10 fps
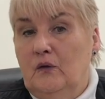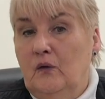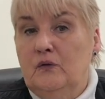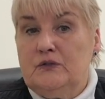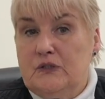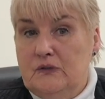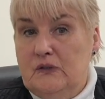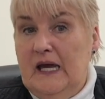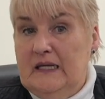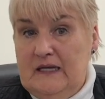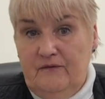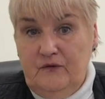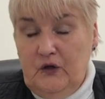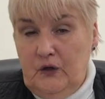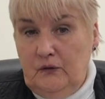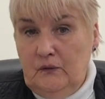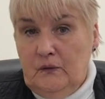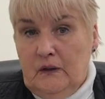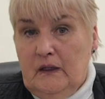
go to NFQ